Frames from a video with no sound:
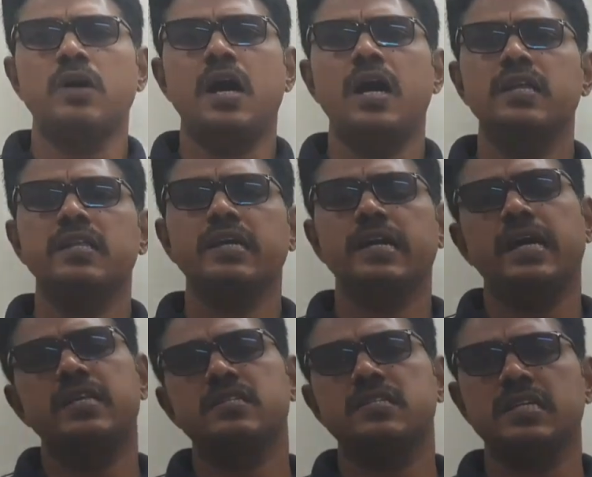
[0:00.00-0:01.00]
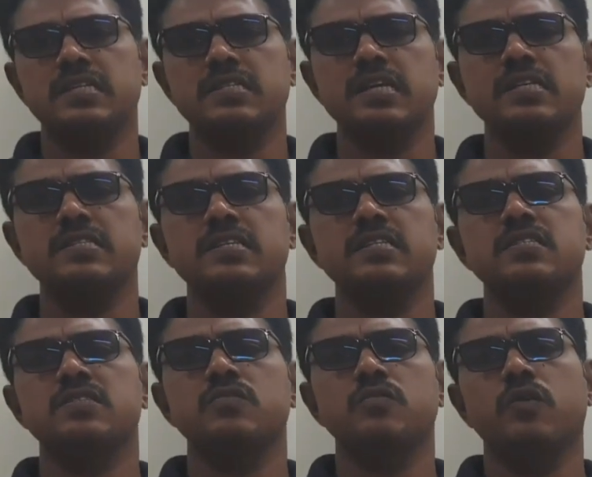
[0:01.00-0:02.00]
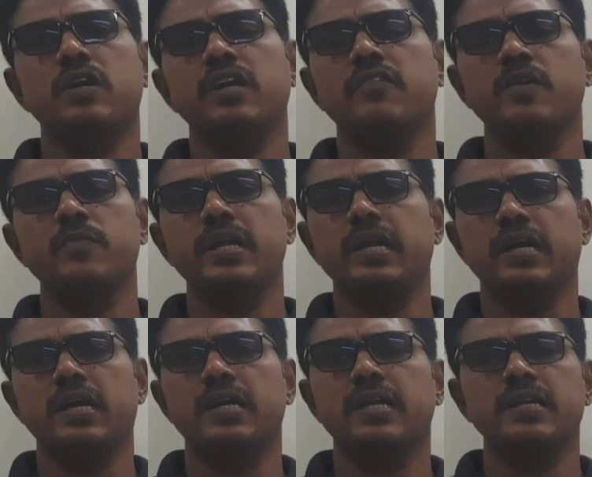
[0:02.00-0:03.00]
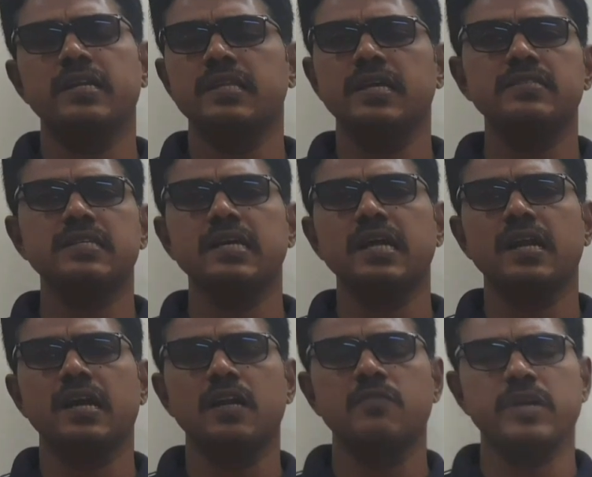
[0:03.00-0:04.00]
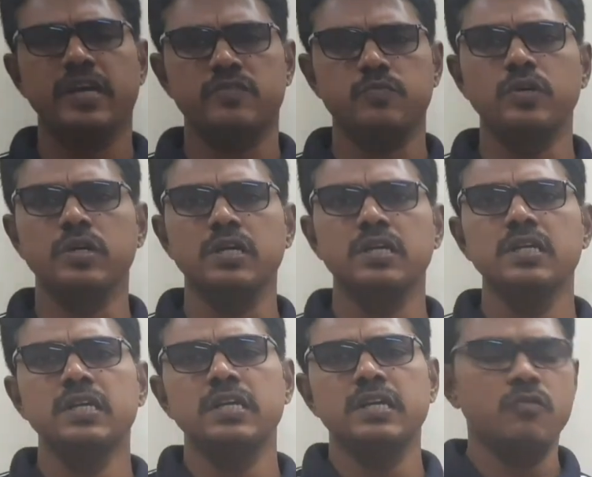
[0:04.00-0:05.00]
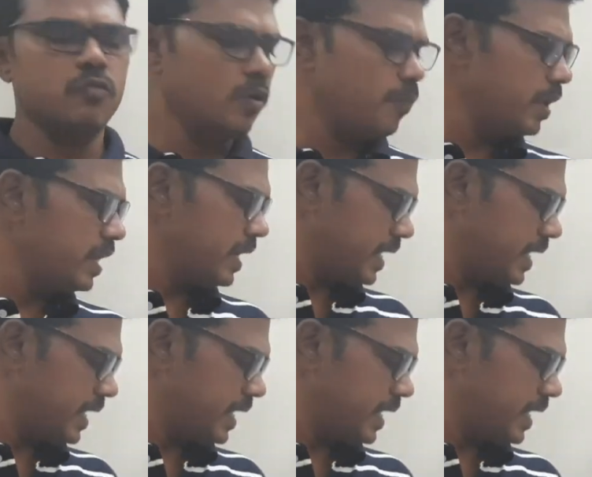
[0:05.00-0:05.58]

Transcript: All the cash transactions only will be recorded in the single column cash book. Opening